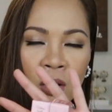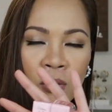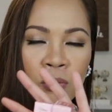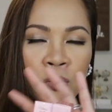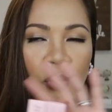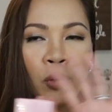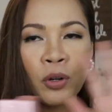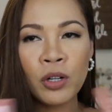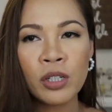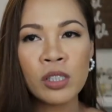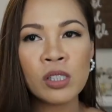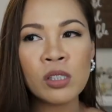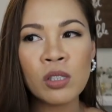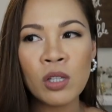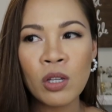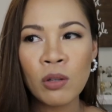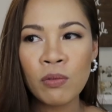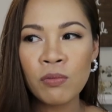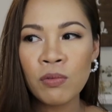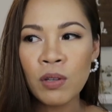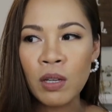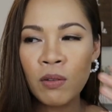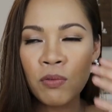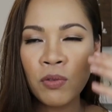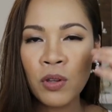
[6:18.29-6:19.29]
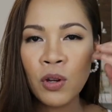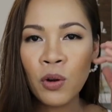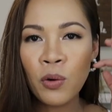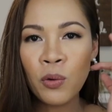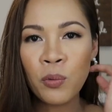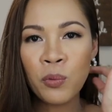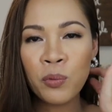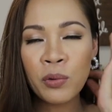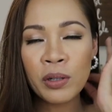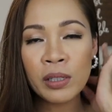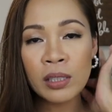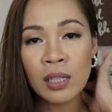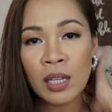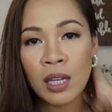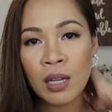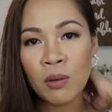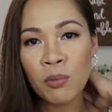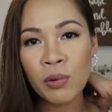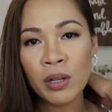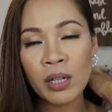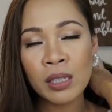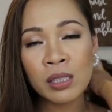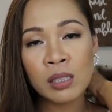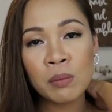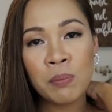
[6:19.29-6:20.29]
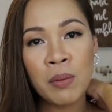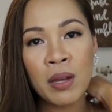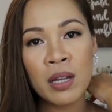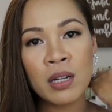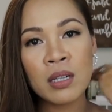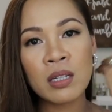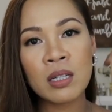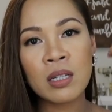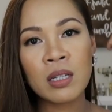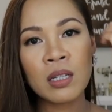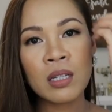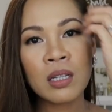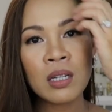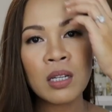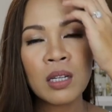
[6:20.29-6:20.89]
of course, if you really want to spend